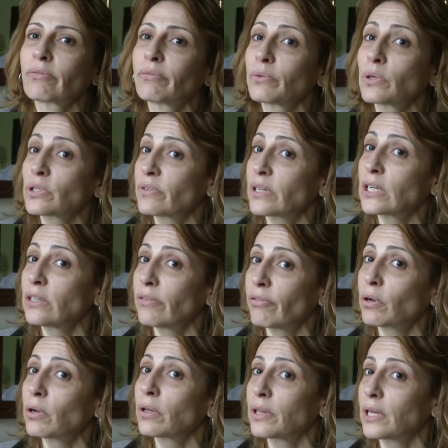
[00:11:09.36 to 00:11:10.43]
was very
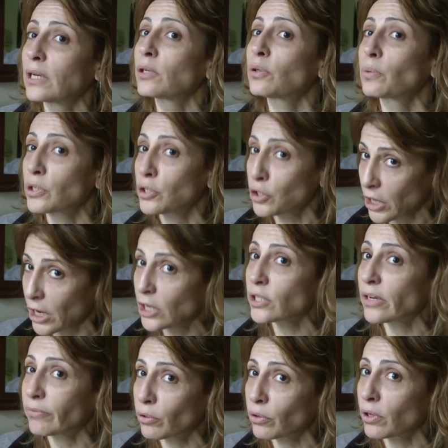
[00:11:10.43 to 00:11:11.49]
difficult, then it was changed
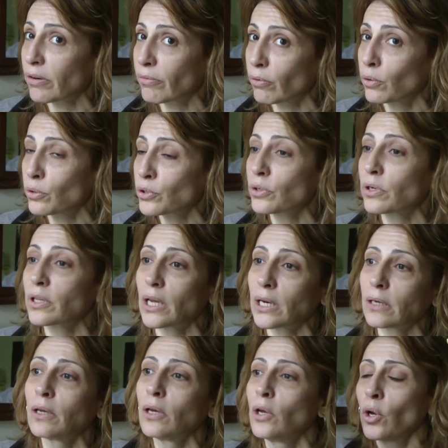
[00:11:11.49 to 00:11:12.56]
after the revolution,
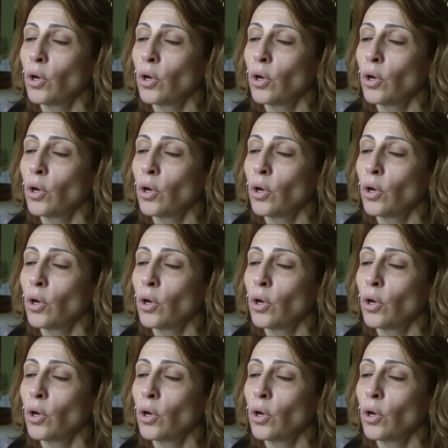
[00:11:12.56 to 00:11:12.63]
then